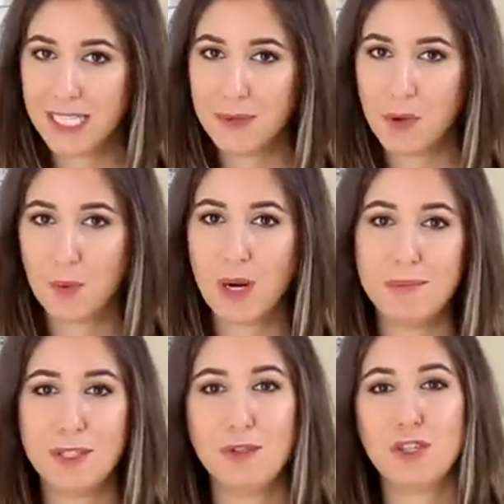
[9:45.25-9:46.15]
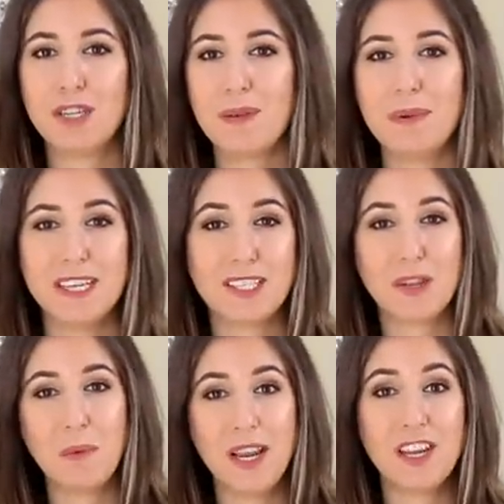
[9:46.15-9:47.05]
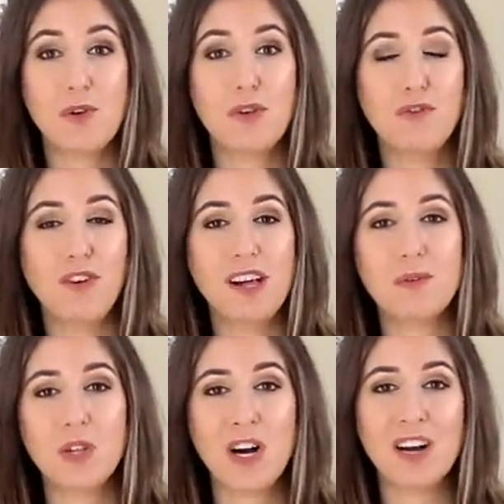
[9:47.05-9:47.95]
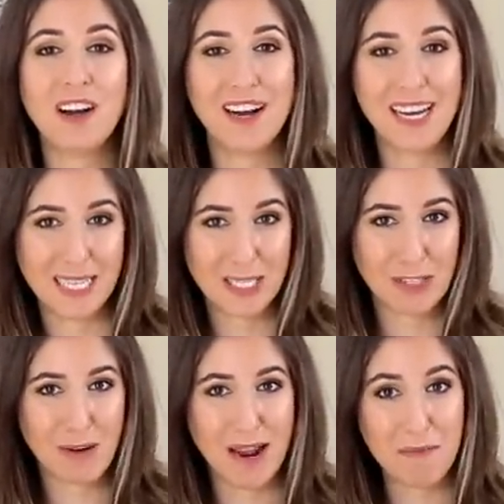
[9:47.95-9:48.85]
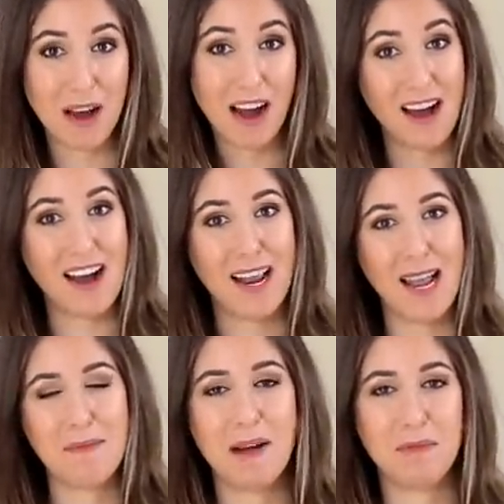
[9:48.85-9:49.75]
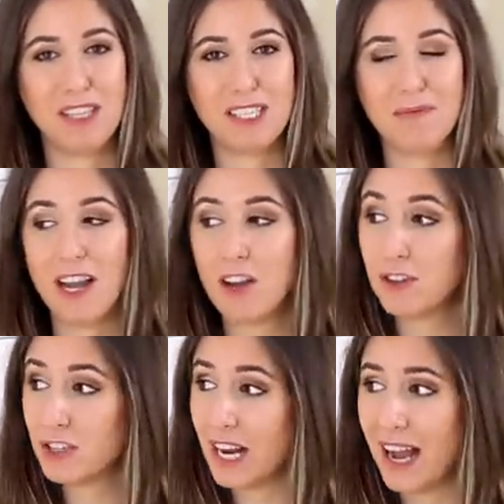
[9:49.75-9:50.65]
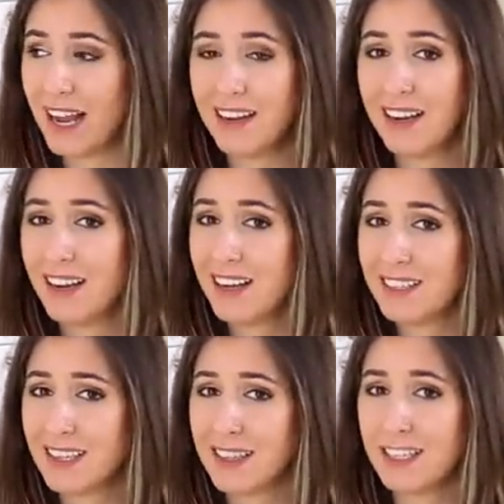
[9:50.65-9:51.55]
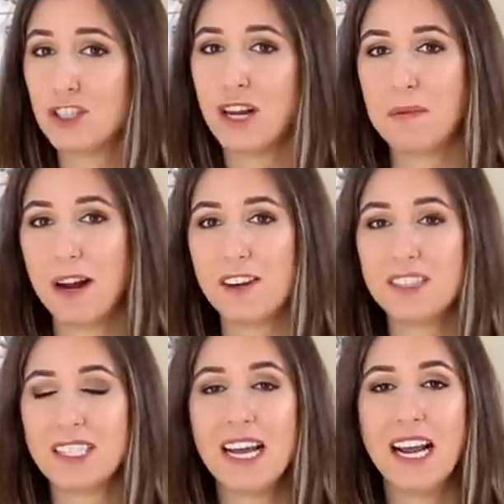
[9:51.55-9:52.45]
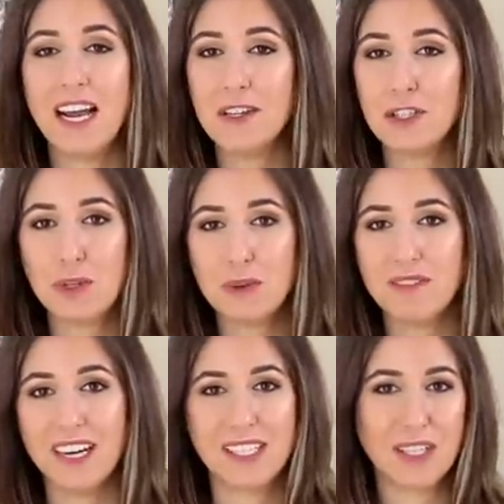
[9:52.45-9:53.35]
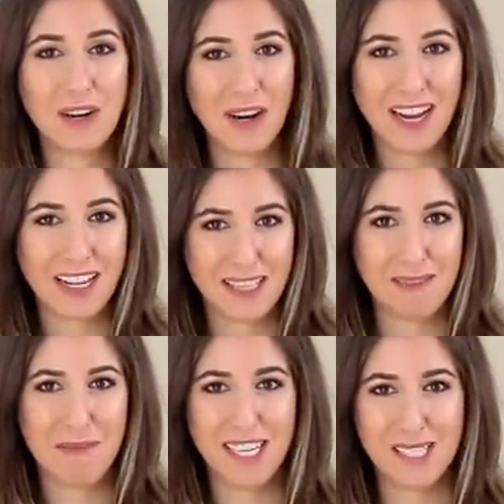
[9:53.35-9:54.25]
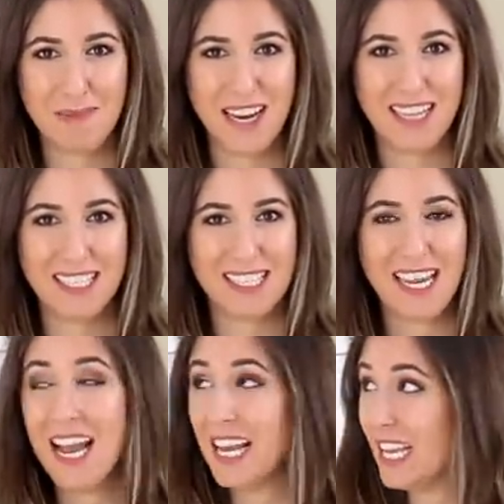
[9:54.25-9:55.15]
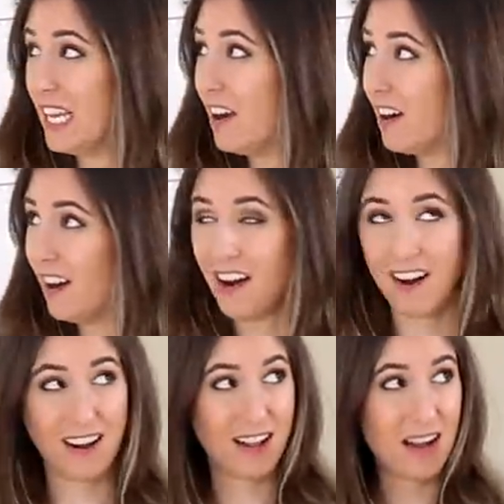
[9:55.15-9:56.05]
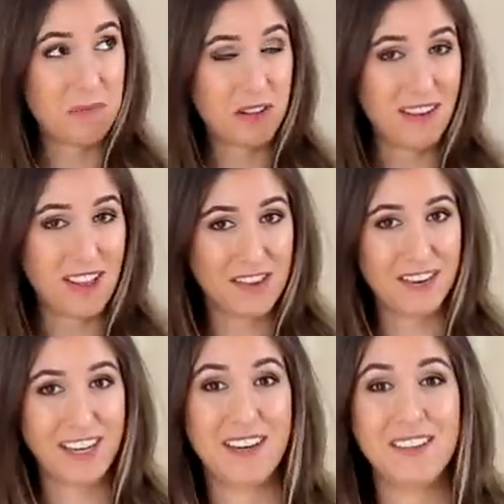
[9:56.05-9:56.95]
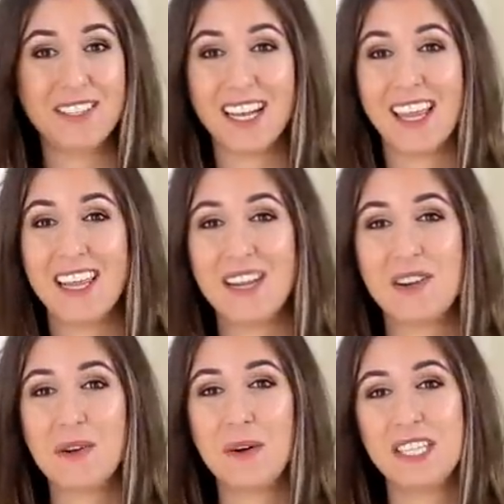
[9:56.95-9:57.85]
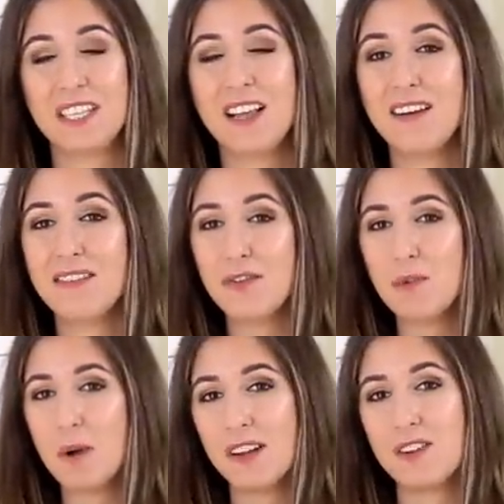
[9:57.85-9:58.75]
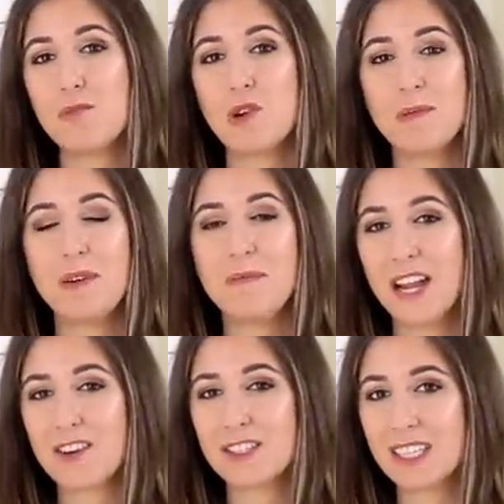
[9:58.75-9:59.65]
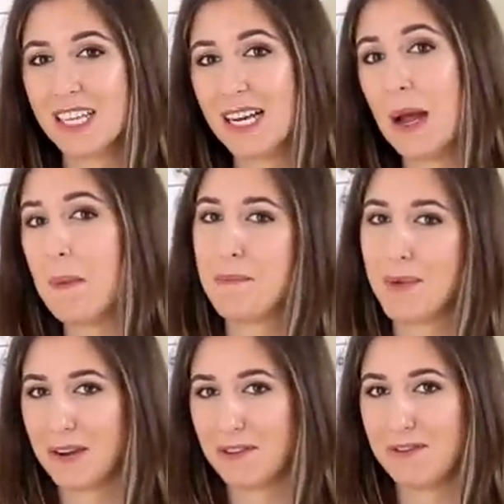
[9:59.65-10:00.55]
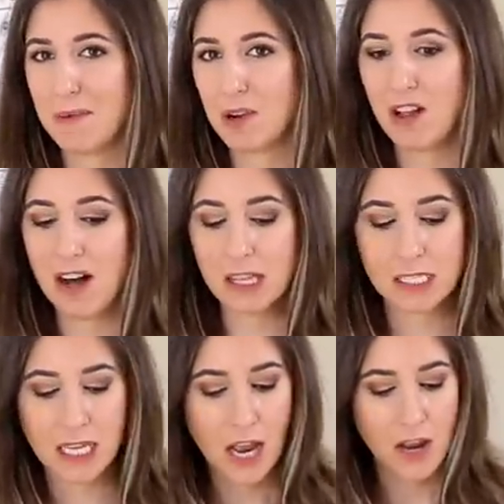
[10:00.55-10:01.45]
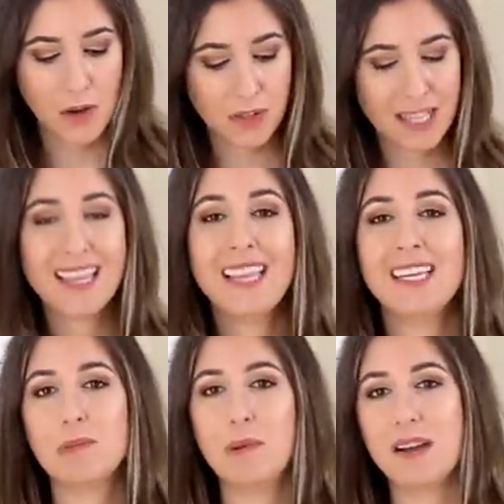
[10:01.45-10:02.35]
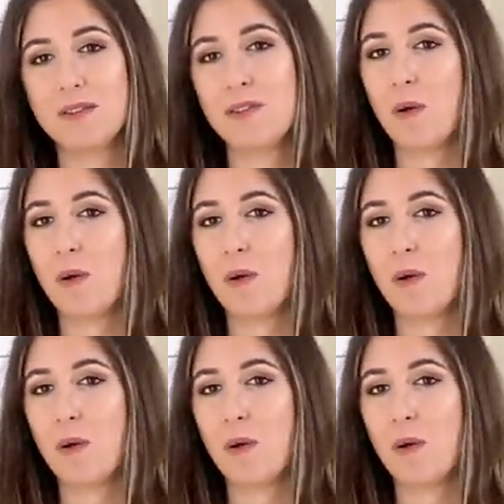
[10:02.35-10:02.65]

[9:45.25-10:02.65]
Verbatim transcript: to see what we're up to during the rest of the week, you can follow along on Instagram. I am at Melissa Maker, Chad is at the Chad Reynolds, and the two of us are at CleanMySpace. Here are a couple of other videos I think you're going to love. And if you want to learn more about Maker's Clean Microfiber Cloths, you can click this button